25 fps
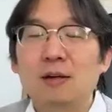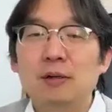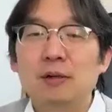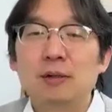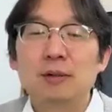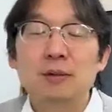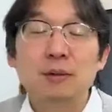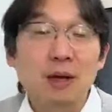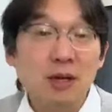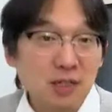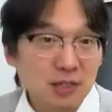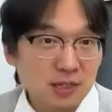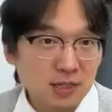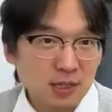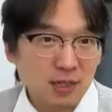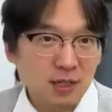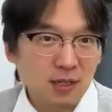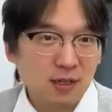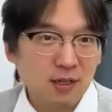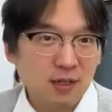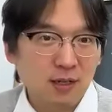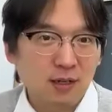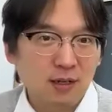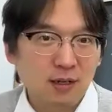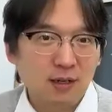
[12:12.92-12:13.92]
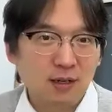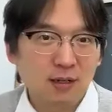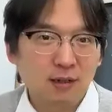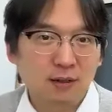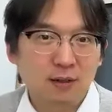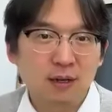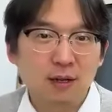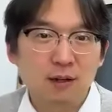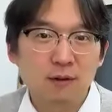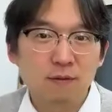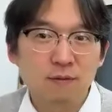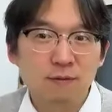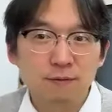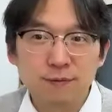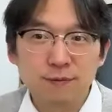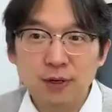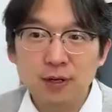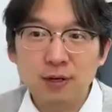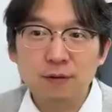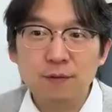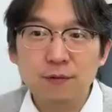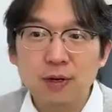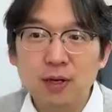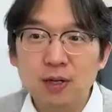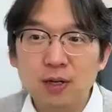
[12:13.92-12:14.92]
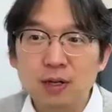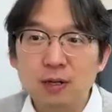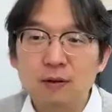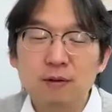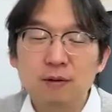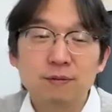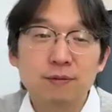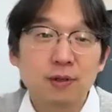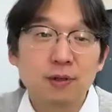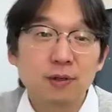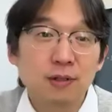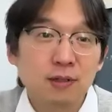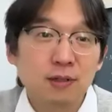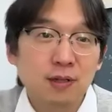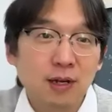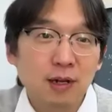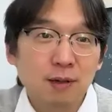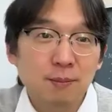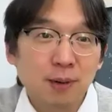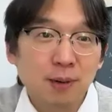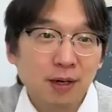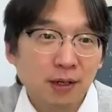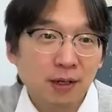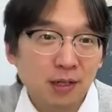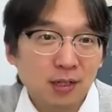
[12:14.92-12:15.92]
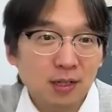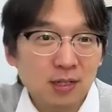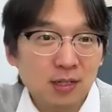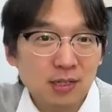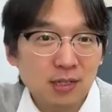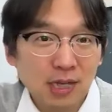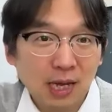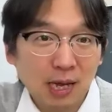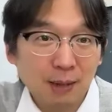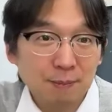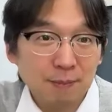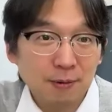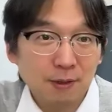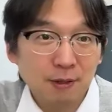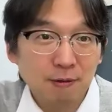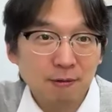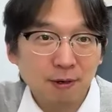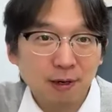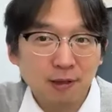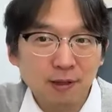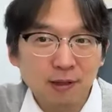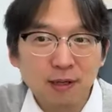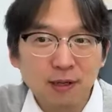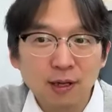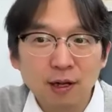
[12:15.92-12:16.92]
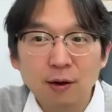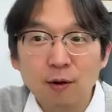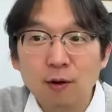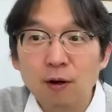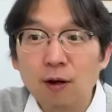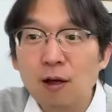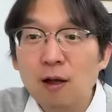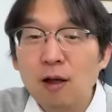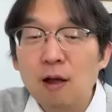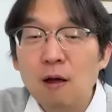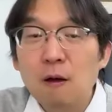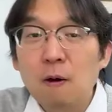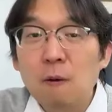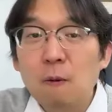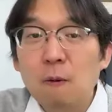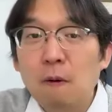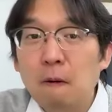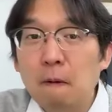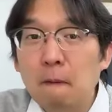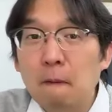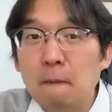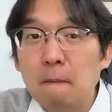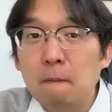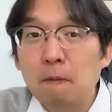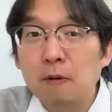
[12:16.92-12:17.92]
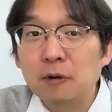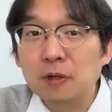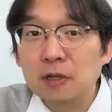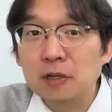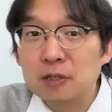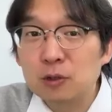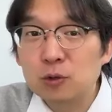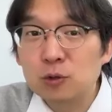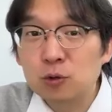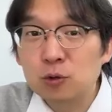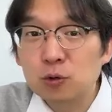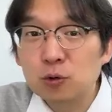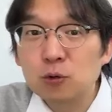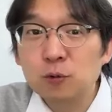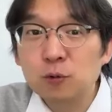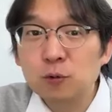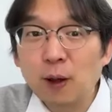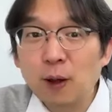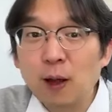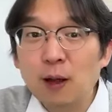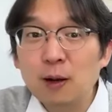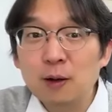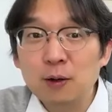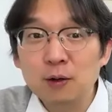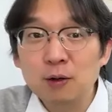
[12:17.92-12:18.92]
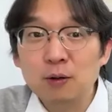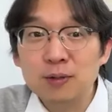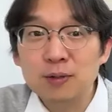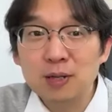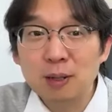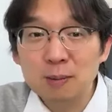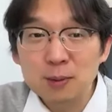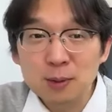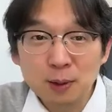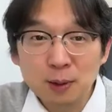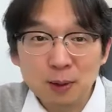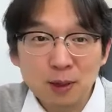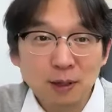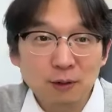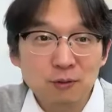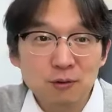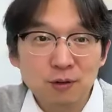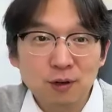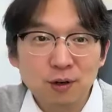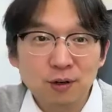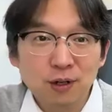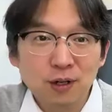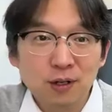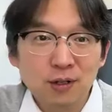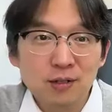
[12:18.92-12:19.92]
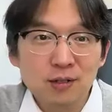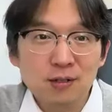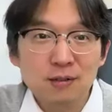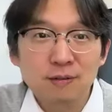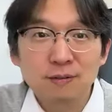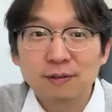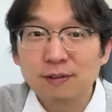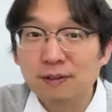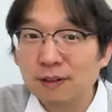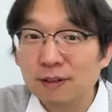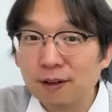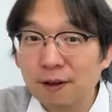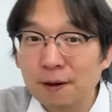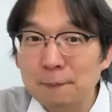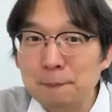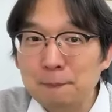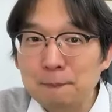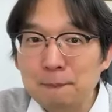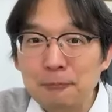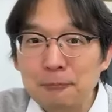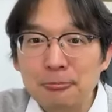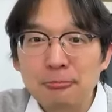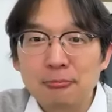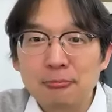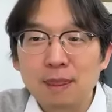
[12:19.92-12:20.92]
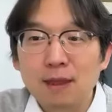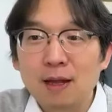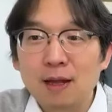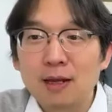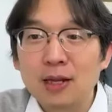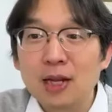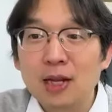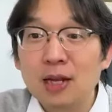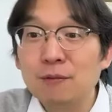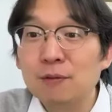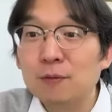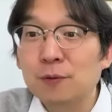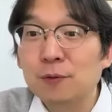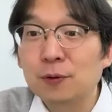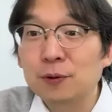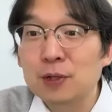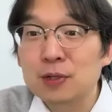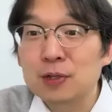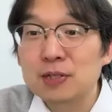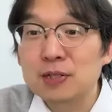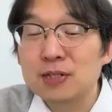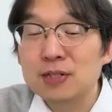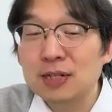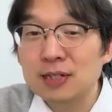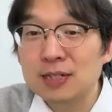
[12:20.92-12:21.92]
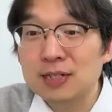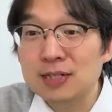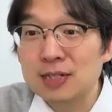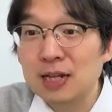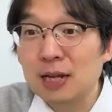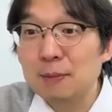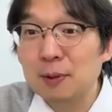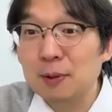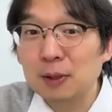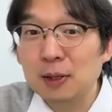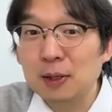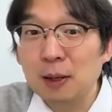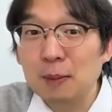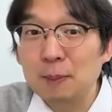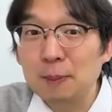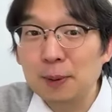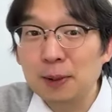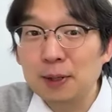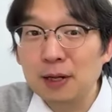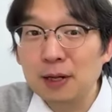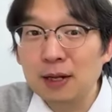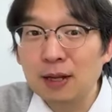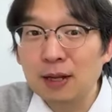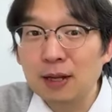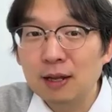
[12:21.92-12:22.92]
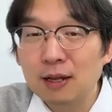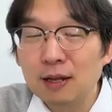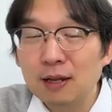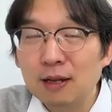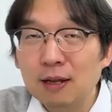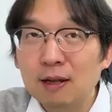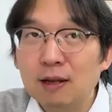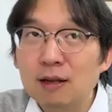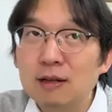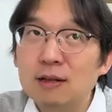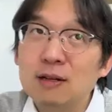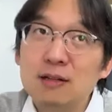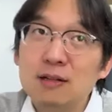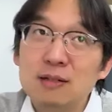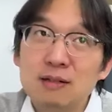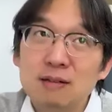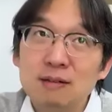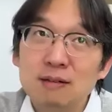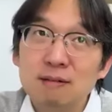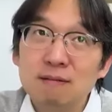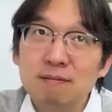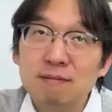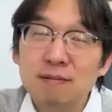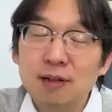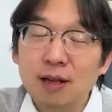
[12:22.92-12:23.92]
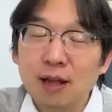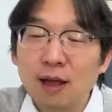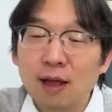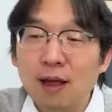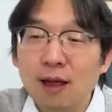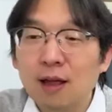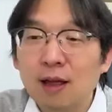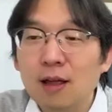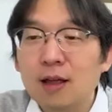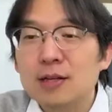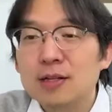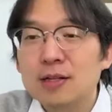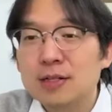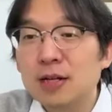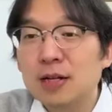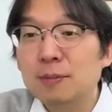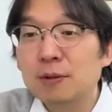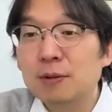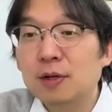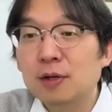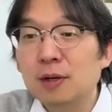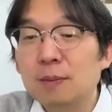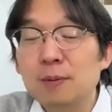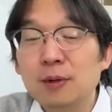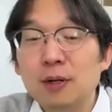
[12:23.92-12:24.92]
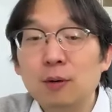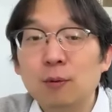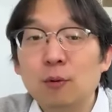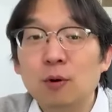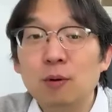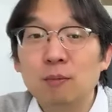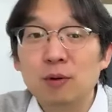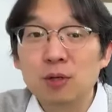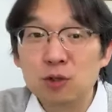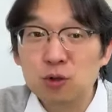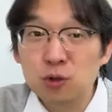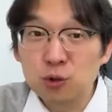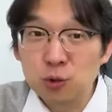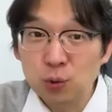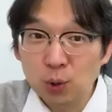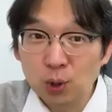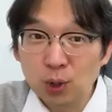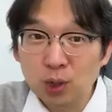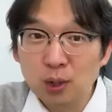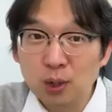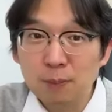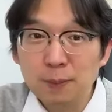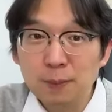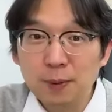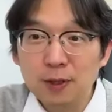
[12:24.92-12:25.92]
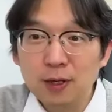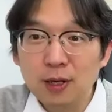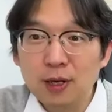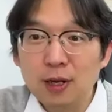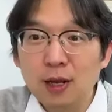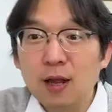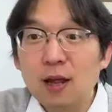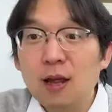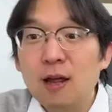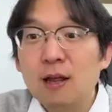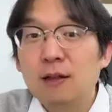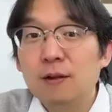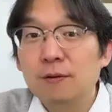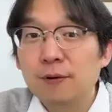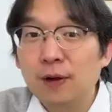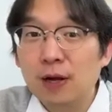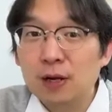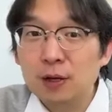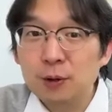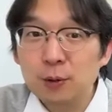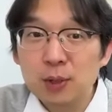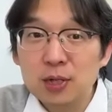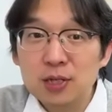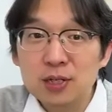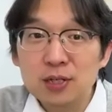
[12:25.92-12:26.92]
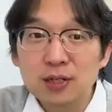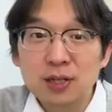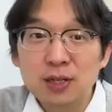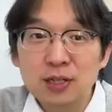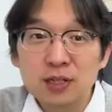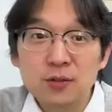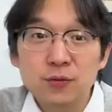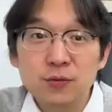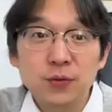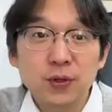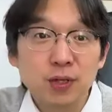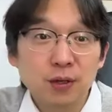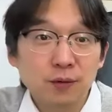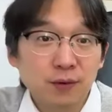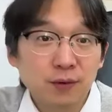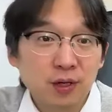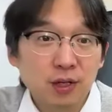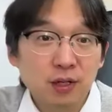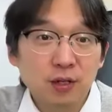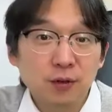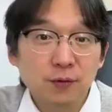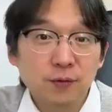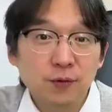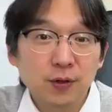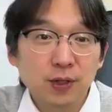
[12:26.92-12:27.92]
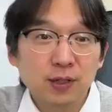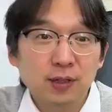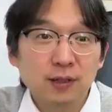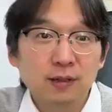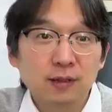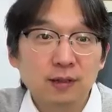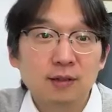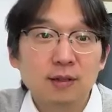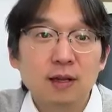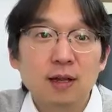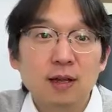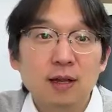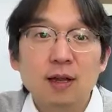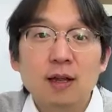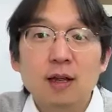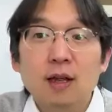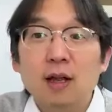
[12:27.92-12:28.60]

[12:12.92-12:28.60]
Crazy. Okay, very, very volatile market is happening right now. What is the true value of Samsung Electronics? Okay, even for the stable company, it isn't, yeah, stable company or mature company, the valuation gets very, very difficult.